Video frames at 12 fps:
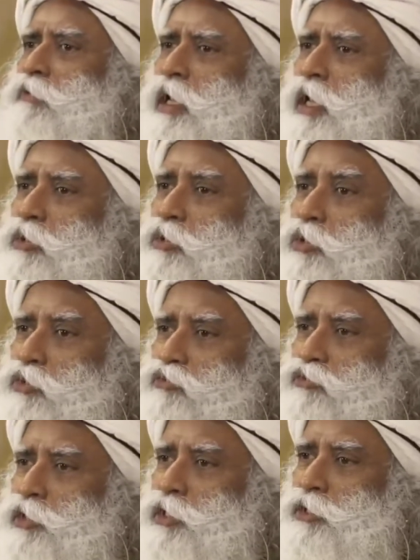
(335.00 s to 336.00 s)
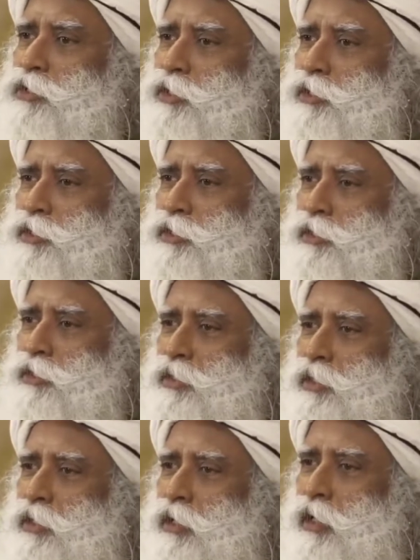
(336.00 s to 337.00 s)
When are you going to figure this?
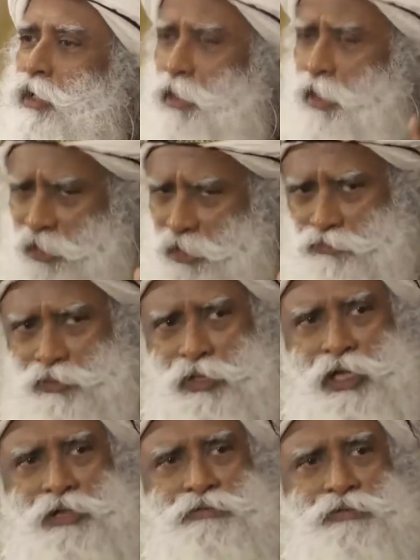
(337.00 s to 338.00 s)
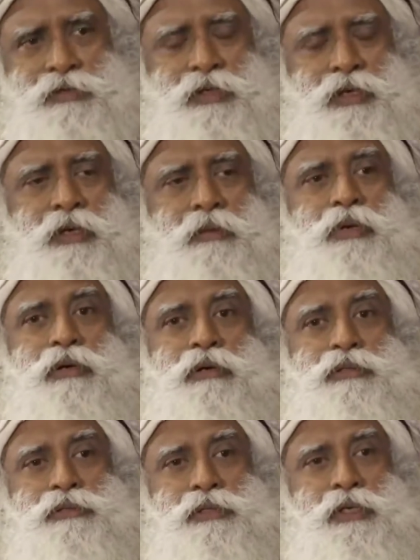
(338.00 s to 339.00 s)
At the end of your life?
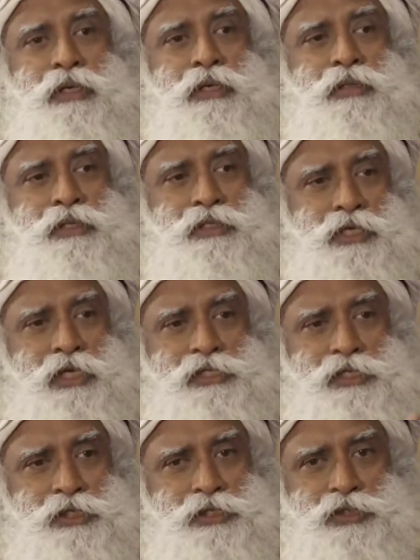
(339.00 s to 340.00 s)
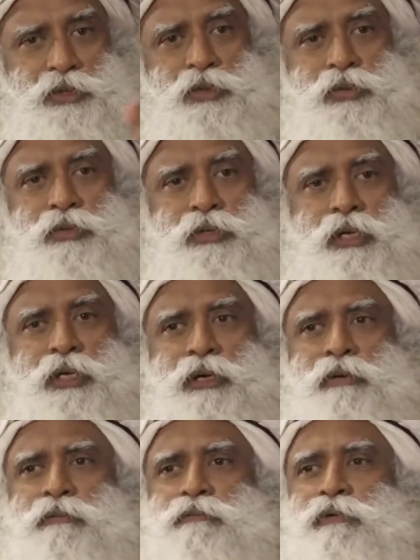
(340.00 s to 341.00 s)
Because this culture has grown,
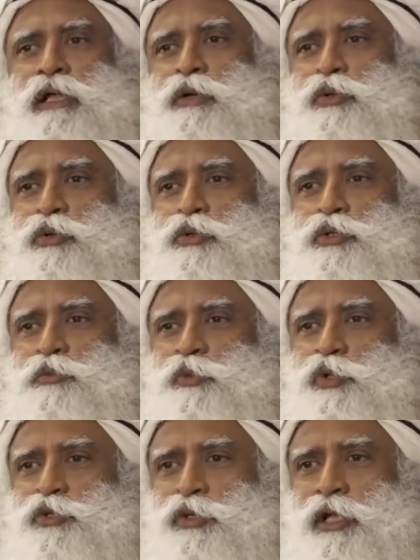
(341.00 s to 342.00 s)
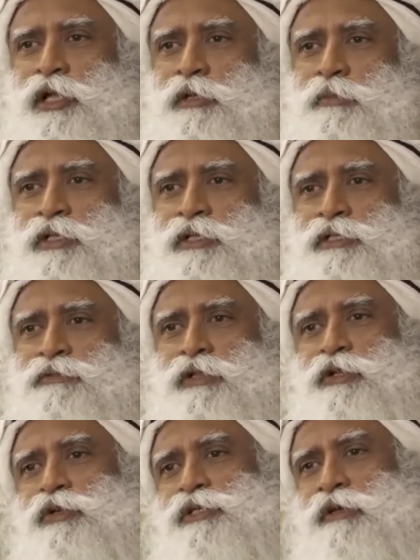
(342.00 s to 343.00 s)
when to do spirituality means
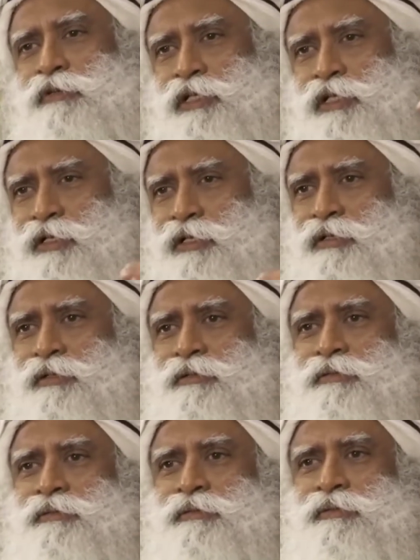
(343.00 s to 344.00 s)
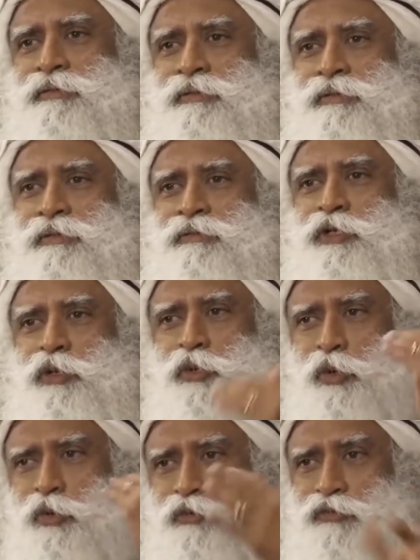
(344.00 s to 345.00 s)
when you're 70, when you're
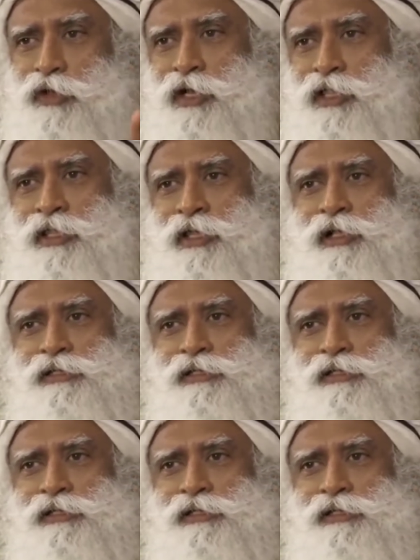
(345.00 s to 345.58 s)
no good for anything